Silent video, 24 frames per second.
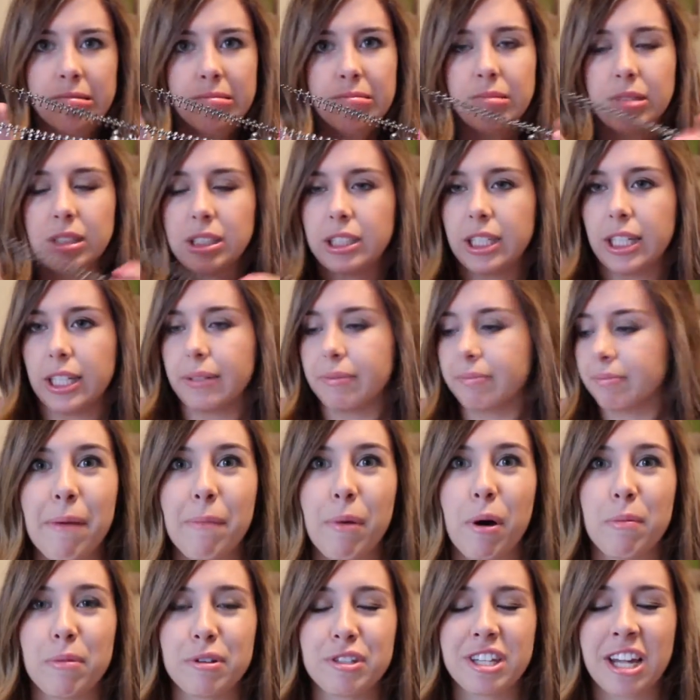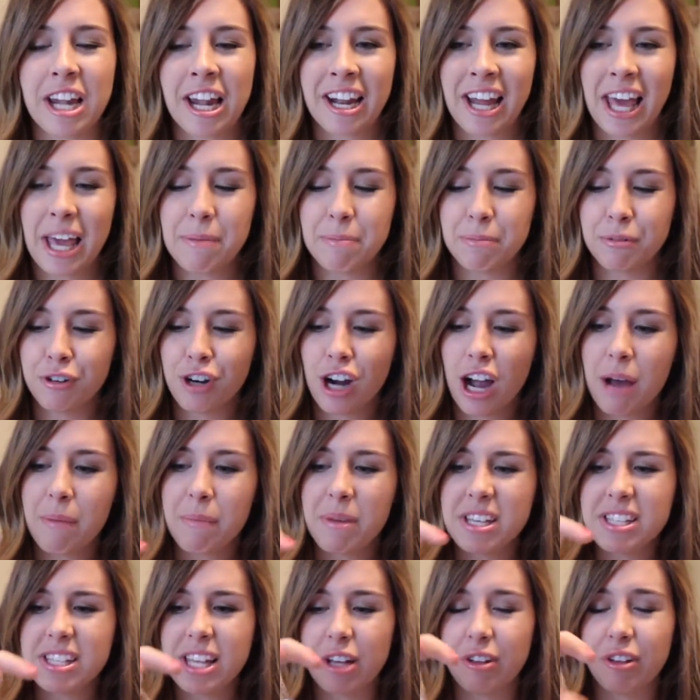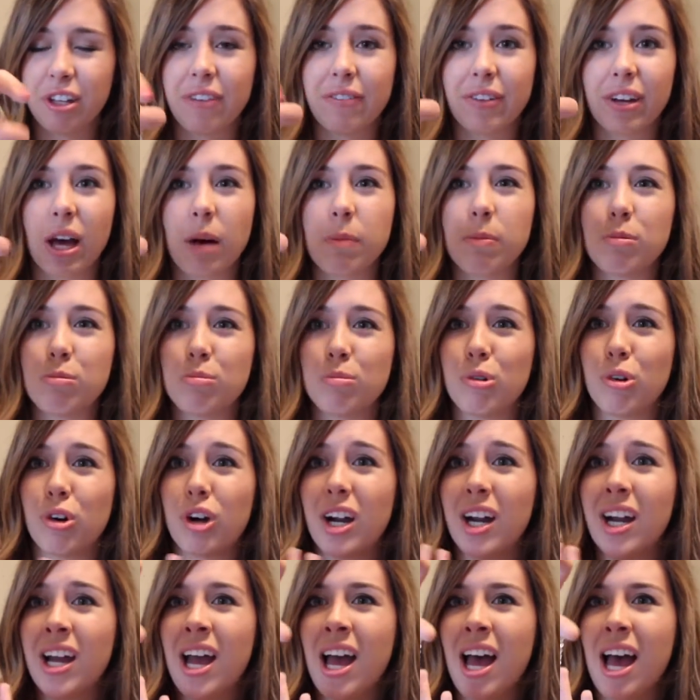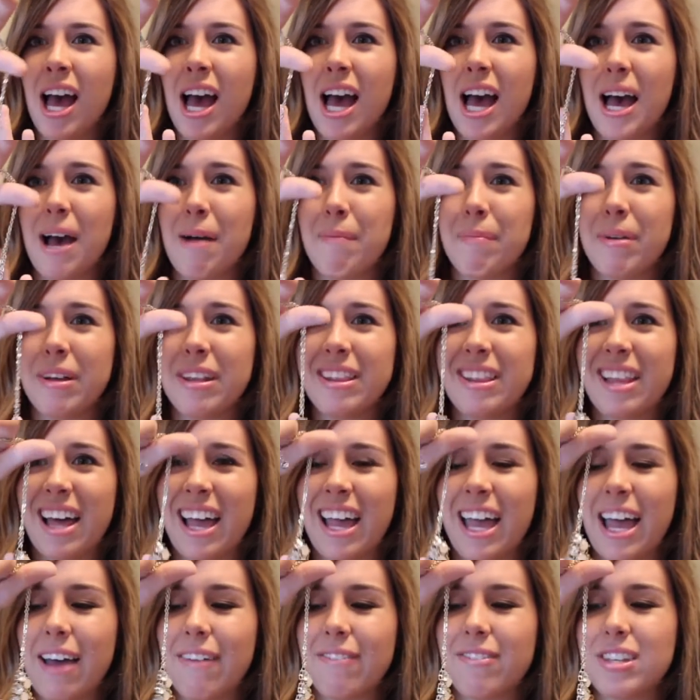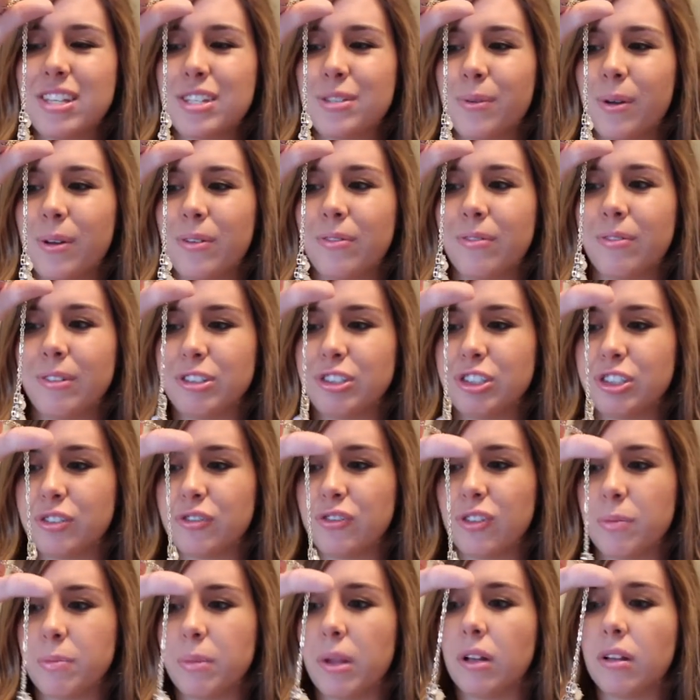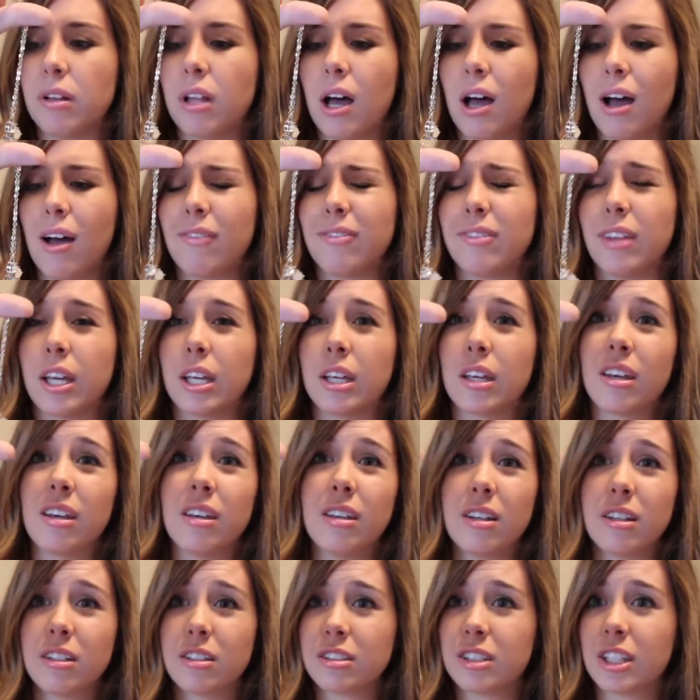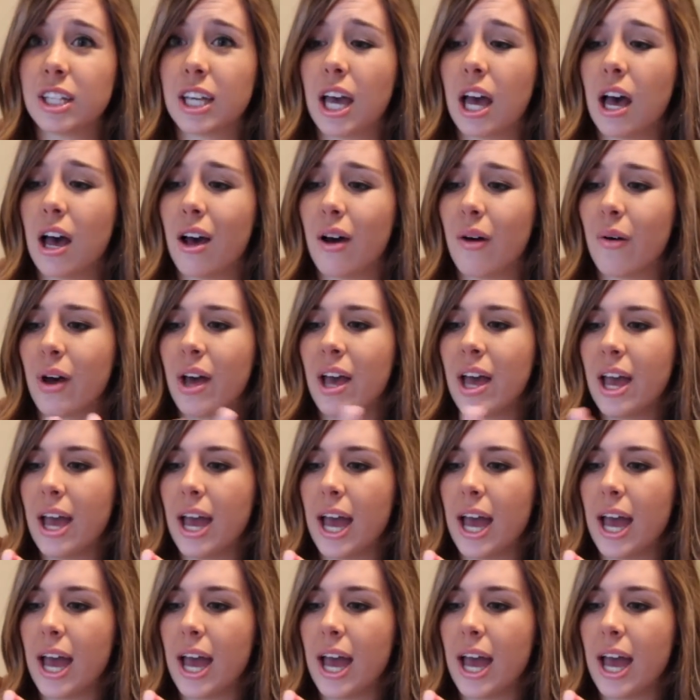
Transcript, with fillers: we'll see. I'm almost done, I promise. I only have a couple more, but I have this one, which is from the Loft, like years ago.